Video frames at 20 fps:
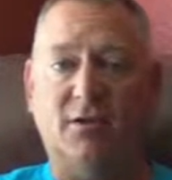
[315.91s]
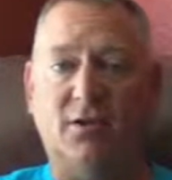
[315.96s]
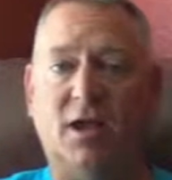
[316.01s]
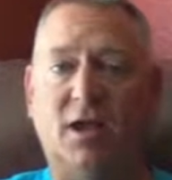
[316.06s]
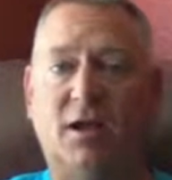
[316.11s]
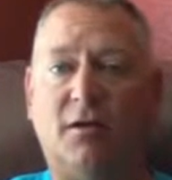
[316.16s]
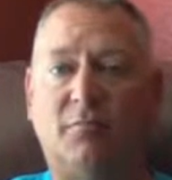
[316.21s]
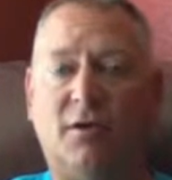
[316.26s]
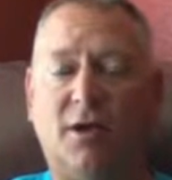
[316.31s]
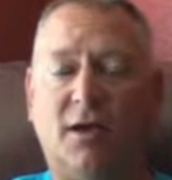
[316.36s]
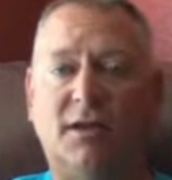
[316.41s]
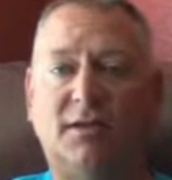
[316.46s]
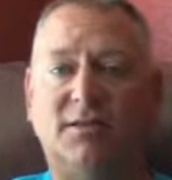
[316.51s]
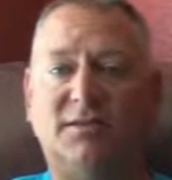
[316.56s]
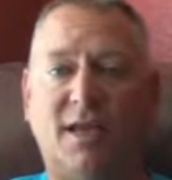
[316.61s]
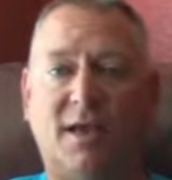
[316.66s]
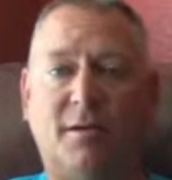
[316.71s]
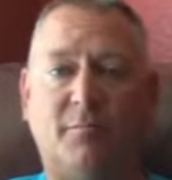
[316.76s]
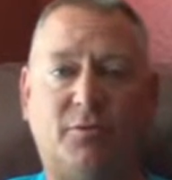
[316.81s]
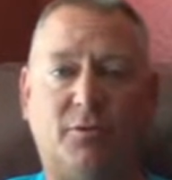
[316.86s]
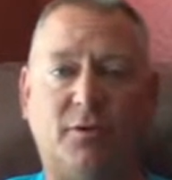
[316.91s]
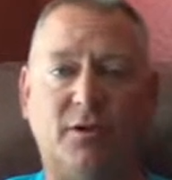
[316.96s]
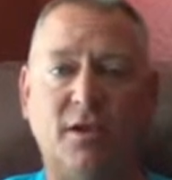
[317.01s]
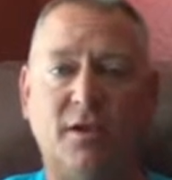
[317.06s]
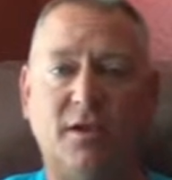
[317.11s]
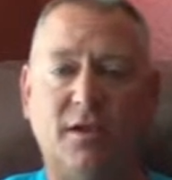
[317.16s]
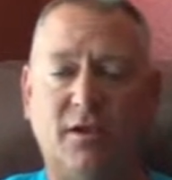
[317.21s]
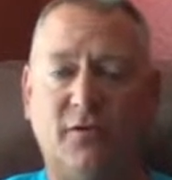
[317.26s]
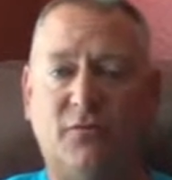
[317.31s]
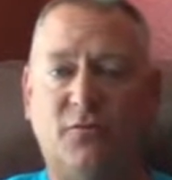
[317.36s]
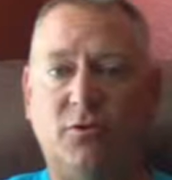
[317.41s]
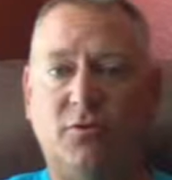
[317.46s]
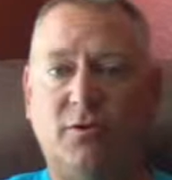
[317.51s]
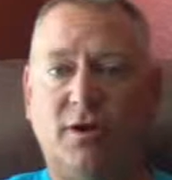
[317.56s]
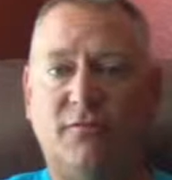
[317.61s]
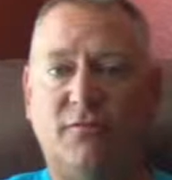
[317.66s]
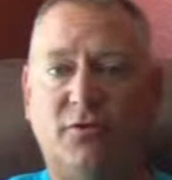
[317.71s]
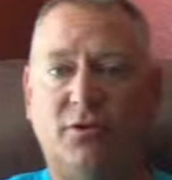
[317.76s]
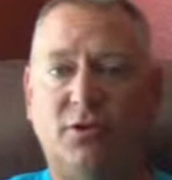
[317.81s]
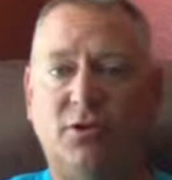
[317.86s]
An example, if you
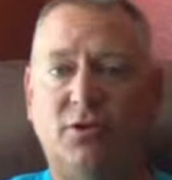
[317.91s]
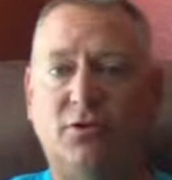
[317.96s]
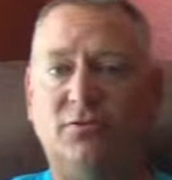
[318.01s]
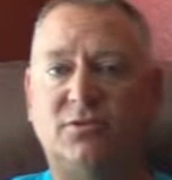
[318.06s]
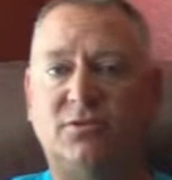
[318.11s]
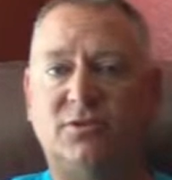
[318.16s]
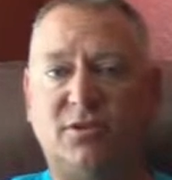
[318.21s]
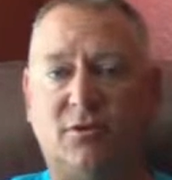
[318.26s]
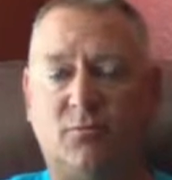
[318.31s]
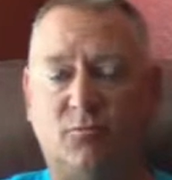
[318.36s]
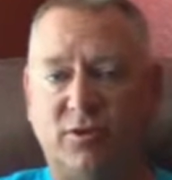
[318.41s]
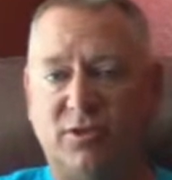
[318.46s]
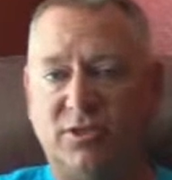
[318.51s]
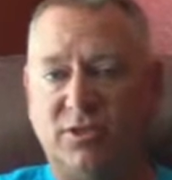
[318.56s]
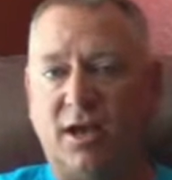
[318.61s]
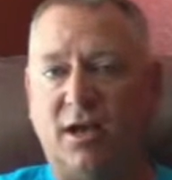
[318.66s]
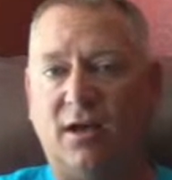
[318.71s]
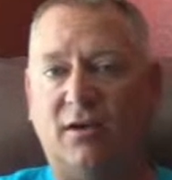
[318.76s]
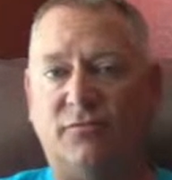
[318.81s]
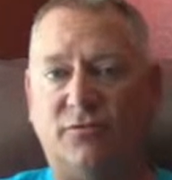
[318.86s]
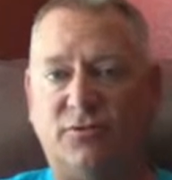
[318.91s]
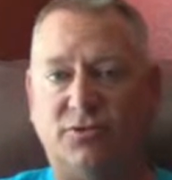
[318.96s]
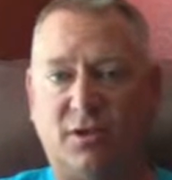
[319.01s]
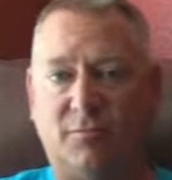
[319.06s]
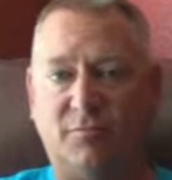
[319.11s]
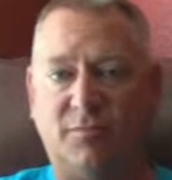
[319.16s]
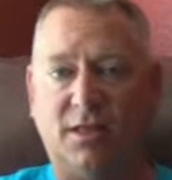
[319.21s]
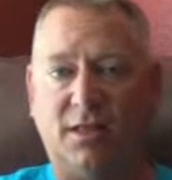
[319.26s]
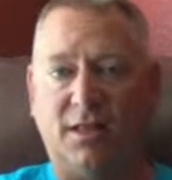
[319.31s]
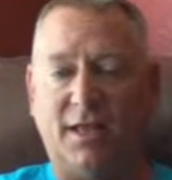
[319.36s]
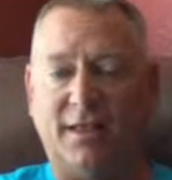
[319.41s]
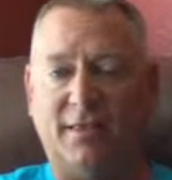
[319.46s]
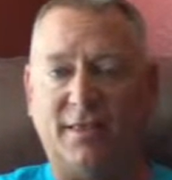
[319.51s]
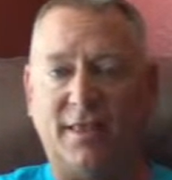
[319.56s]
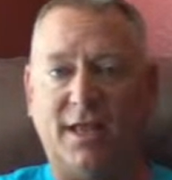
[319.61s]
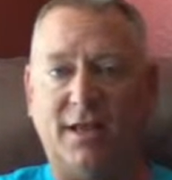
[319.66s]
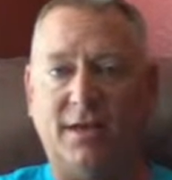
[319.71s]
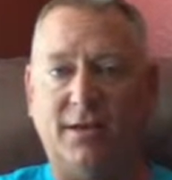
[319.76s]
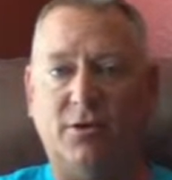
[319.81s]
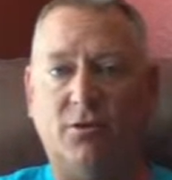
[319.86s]
ever use some Resolve or something like
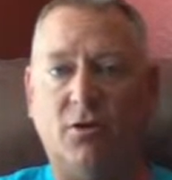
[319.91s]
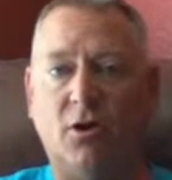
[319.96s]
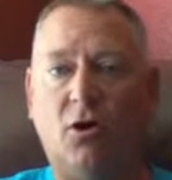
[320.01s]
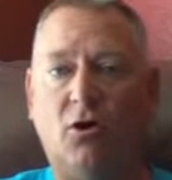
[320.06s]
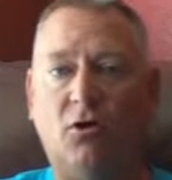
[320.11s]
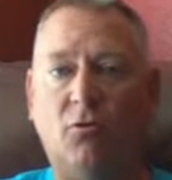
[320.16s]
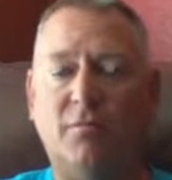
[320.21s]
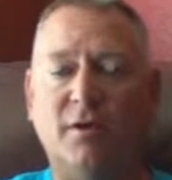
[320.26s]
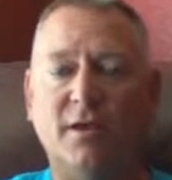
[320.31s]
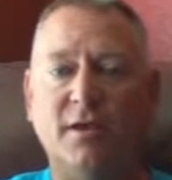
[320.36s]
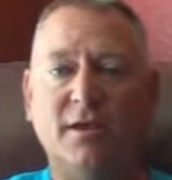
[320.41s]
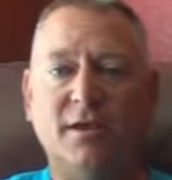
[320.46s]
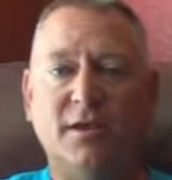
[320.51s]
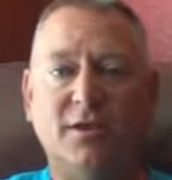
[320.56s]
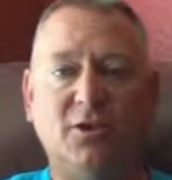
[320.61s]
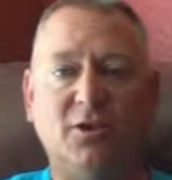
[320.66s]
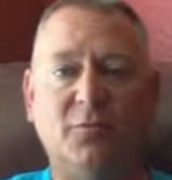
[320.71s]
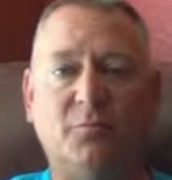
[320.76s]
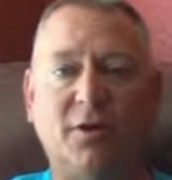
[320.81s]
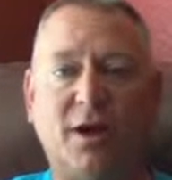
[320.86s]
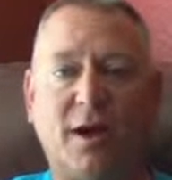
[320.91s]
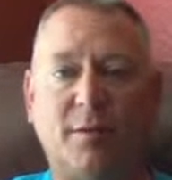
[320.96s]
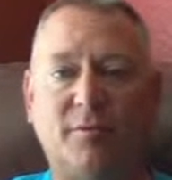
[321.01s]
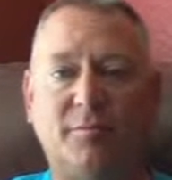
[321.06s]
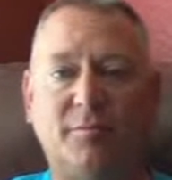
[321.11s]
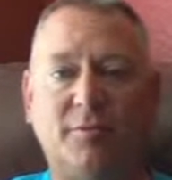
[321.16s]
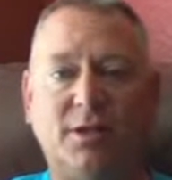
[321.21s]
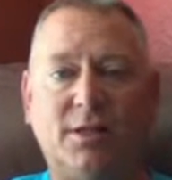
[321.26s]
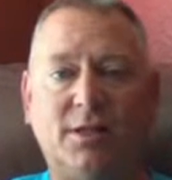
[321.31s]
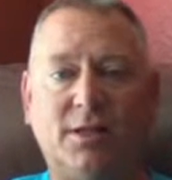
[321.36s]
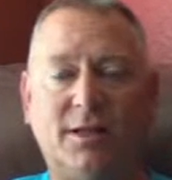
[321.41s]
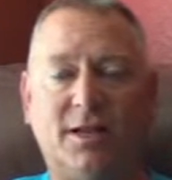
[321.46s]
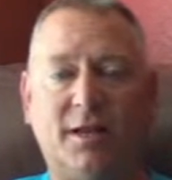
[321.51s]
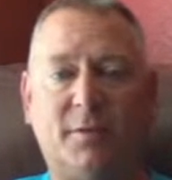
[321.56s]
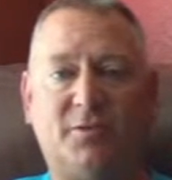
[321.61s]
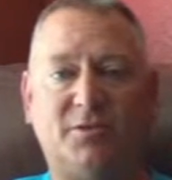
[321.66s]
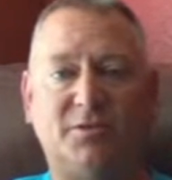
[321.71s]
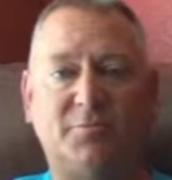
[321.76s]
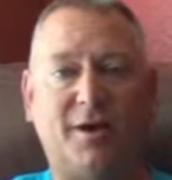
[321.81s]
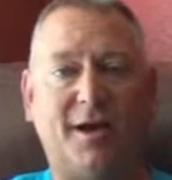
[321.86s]
that in your home, you probably cleaned
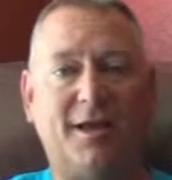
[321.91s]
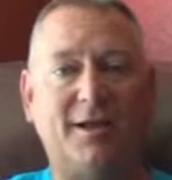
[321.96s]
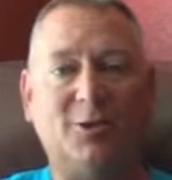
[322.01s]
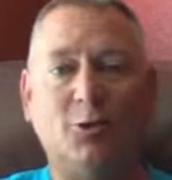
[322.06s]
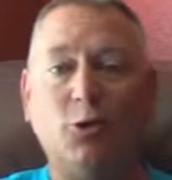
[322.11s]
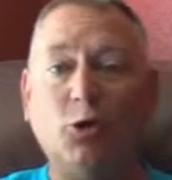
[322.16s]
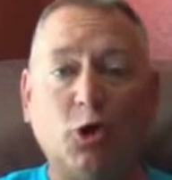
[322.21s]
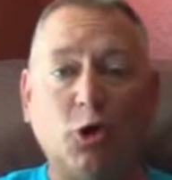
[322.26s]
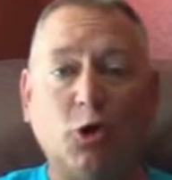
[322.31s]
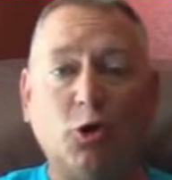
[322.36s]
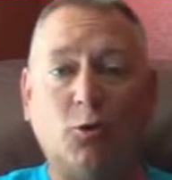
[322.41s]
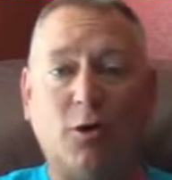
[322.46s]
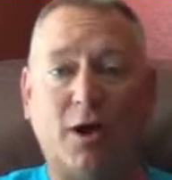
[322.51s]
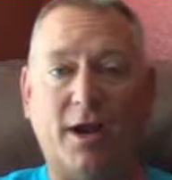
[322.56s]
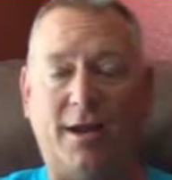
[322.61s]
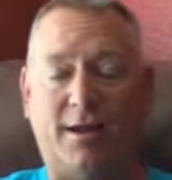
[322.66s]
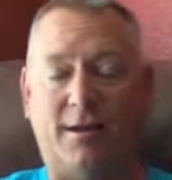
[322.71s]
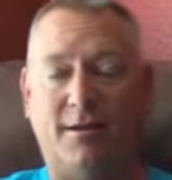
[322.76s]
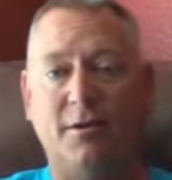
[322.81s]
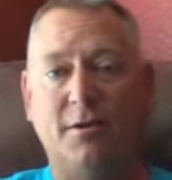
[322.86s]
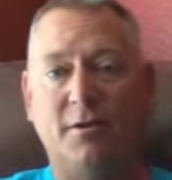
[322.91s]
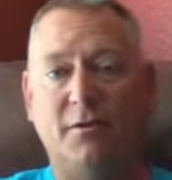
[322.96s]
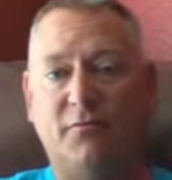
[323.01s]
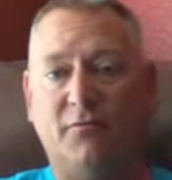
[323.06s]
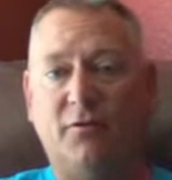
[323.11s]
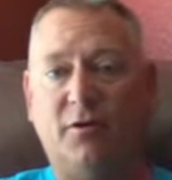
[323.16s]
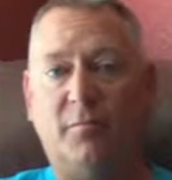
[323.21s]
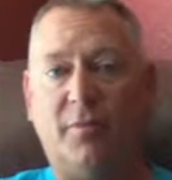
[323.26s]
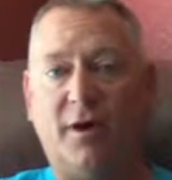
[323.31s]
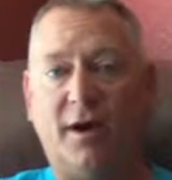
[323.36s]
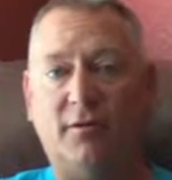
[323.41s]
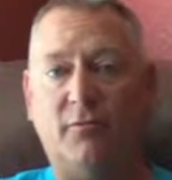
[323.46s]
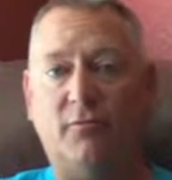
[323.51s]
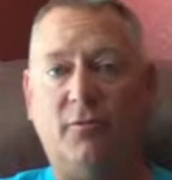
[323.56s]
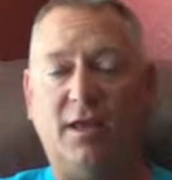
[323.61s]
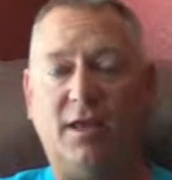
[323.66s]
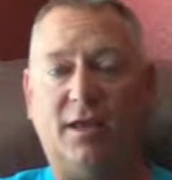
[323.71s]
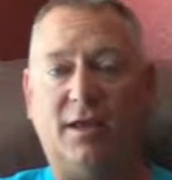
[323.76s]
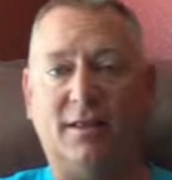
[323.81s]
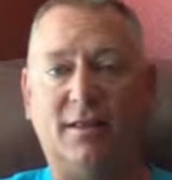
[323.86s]
up a spot and it looked great for about a
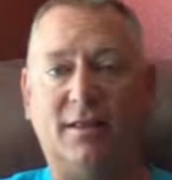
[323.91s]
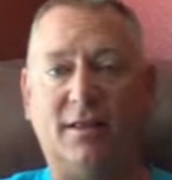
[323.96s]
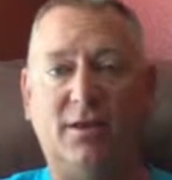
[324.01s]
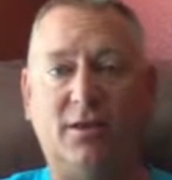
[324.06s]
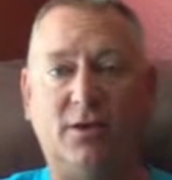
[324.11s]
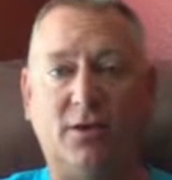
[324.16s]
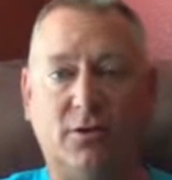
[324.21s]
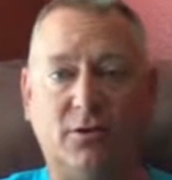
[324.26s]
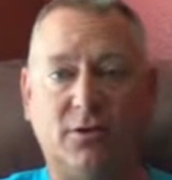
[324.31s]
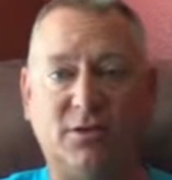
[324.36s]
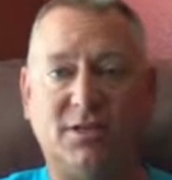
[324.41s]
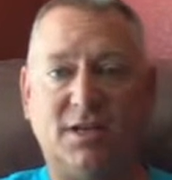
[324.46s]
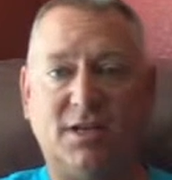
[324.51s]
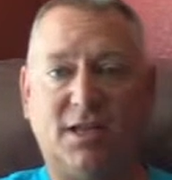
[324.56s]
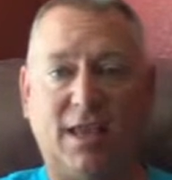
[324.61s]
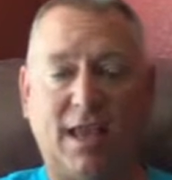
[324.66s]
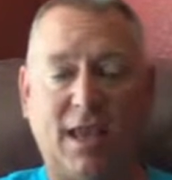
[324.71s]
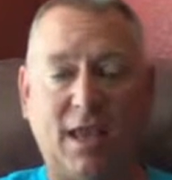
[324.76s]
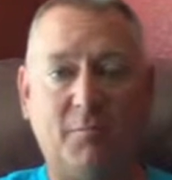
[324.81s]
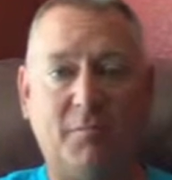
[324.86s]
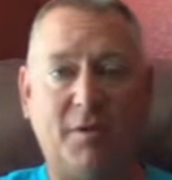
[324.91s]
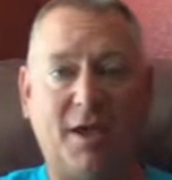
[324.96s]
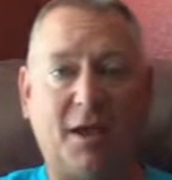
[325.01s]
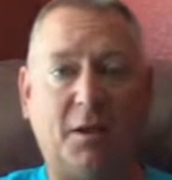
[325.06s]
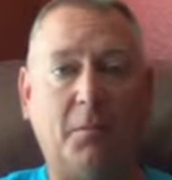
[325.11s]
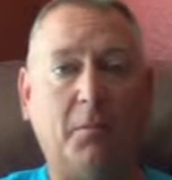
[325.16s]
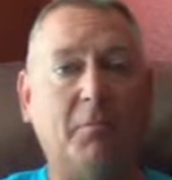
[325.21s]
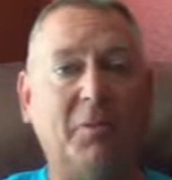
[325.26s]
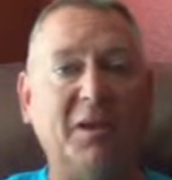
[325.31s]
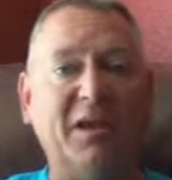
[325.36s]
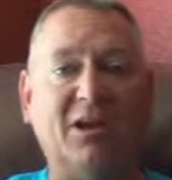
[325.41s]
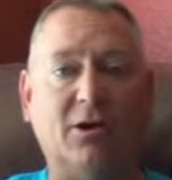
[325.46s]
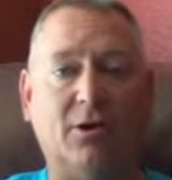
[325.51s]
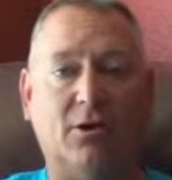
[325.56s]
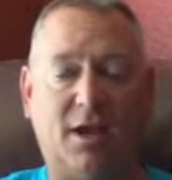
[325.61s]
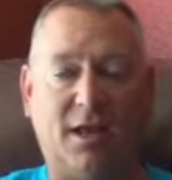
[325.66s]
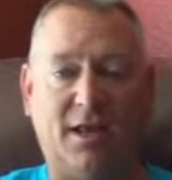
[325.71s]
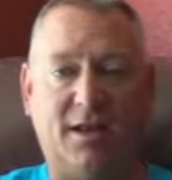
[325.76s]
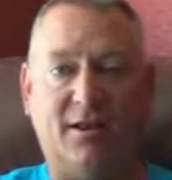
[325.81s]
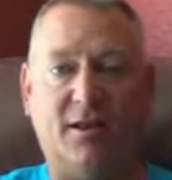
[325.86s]
week, and then you noticed it came back
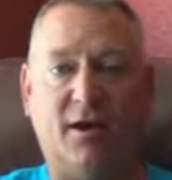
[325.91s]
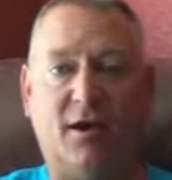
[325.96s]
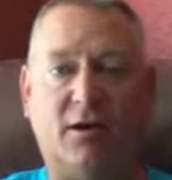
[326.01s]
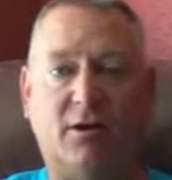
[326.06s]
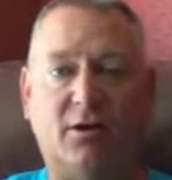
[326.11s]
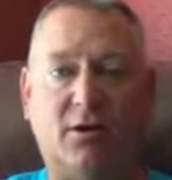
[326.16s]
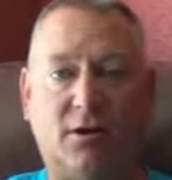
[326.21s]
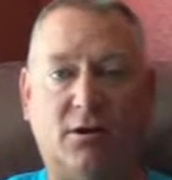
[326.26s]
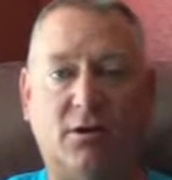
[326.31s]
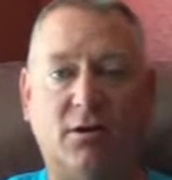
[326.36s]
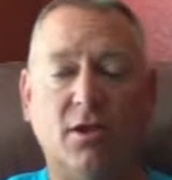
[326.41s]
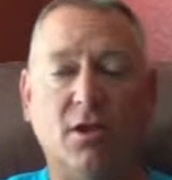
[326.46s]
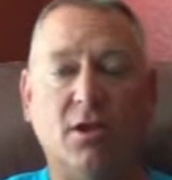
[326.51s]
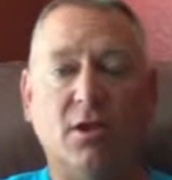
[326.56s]
bigger and darker.